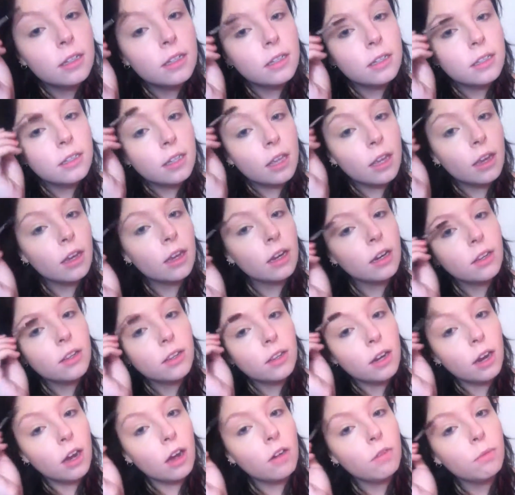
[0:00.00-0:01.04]
So you're going to
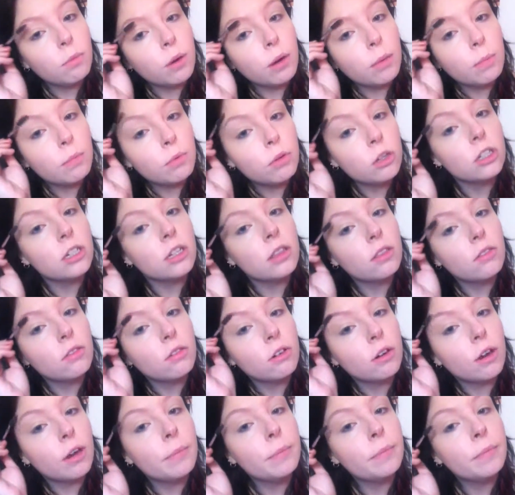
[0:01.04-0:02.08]
start off by brushing through
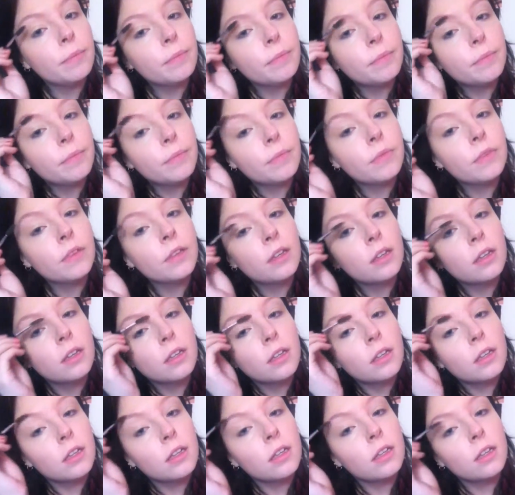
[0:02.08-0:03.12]
them
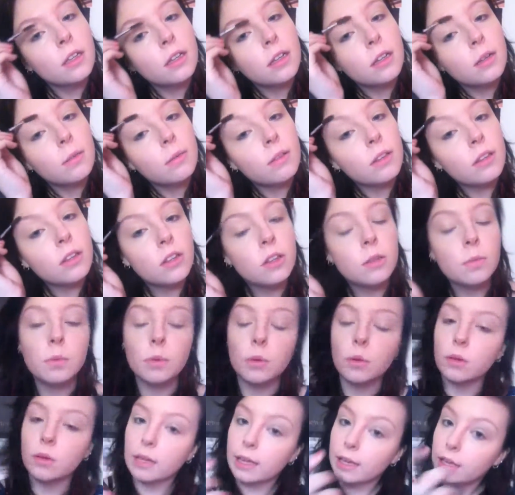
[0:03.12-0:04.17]
with a
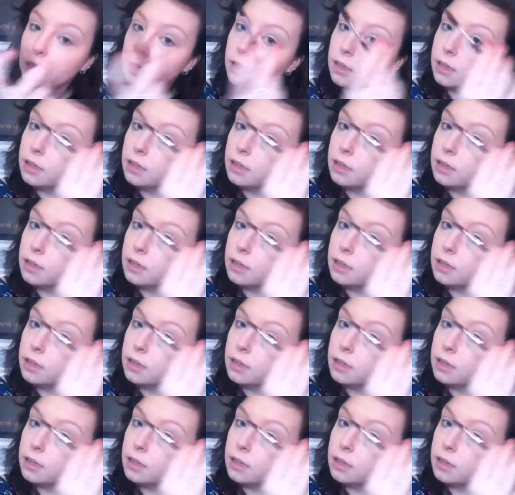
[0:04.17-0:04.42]
spoolie,